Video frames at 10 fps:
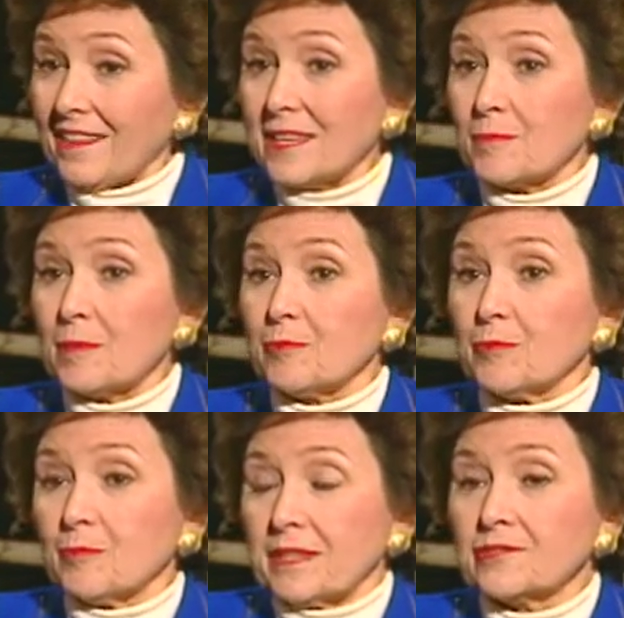I think people will
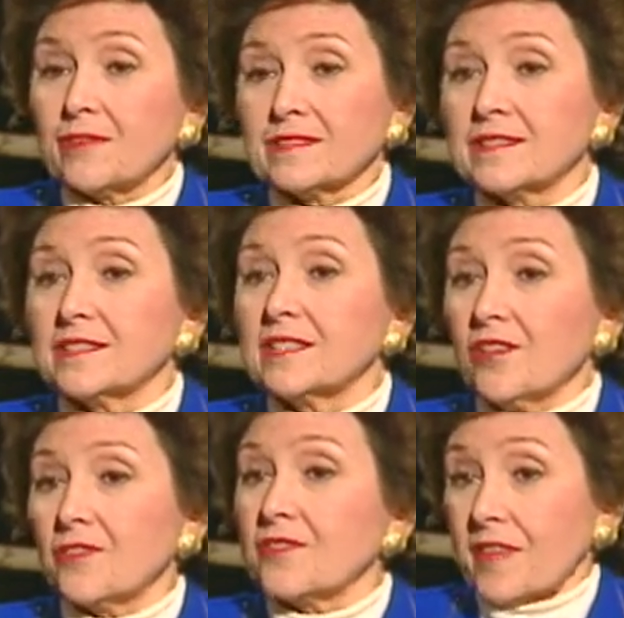be interested to
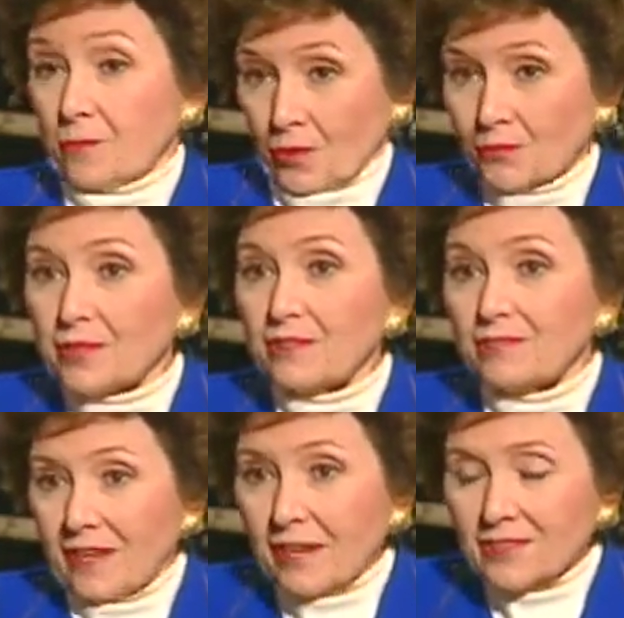know that they were real
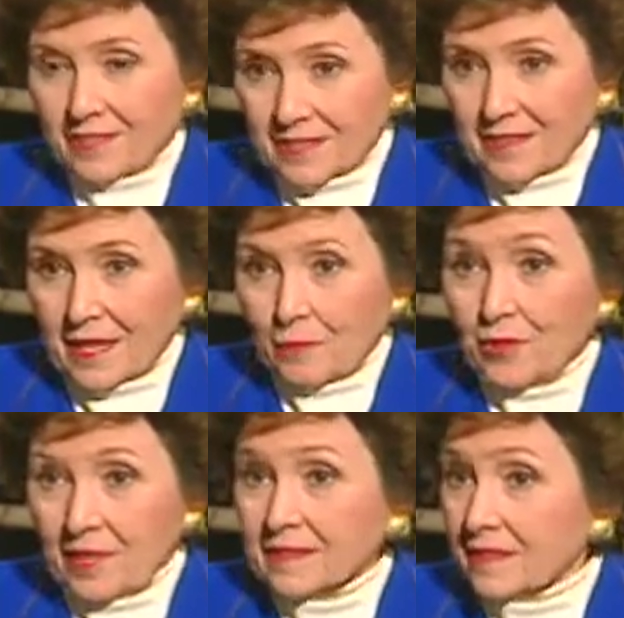flowers, that oh, they yeah. were
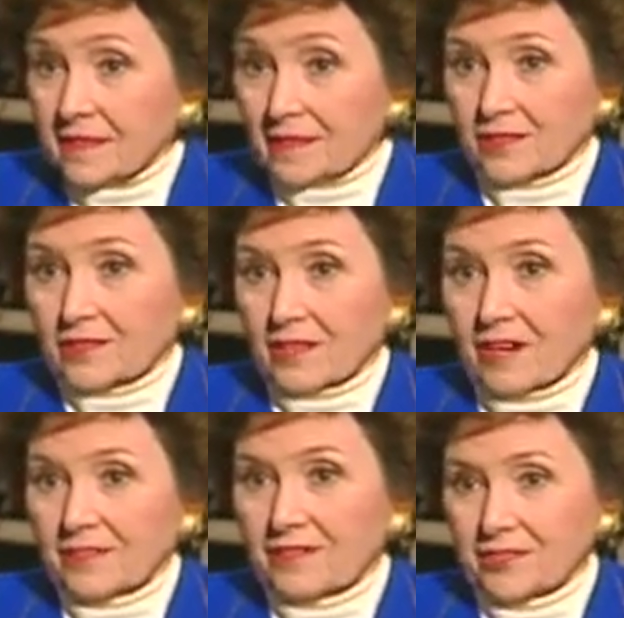not silk or oh,
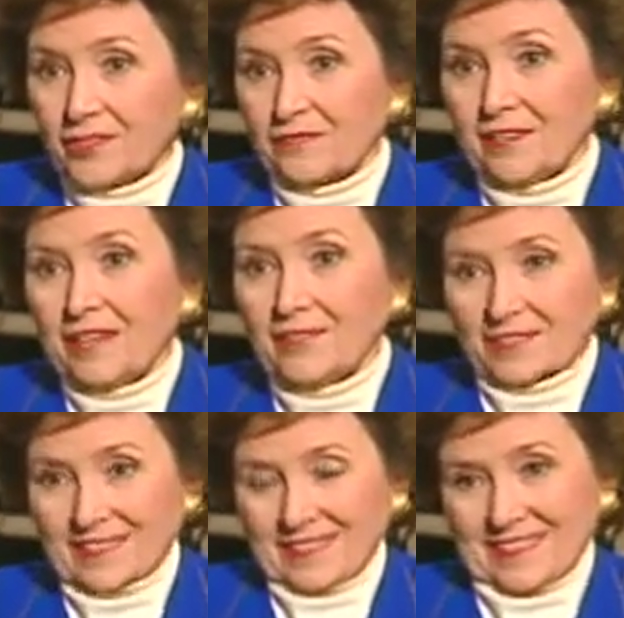artificial no. flowers.
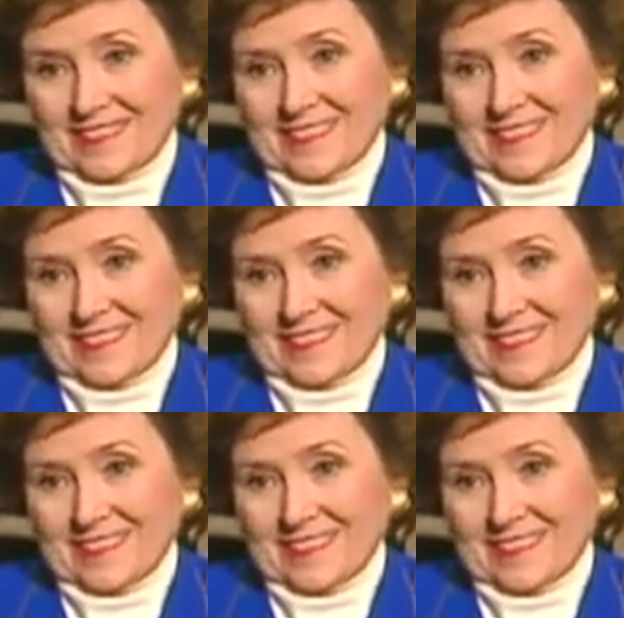All real.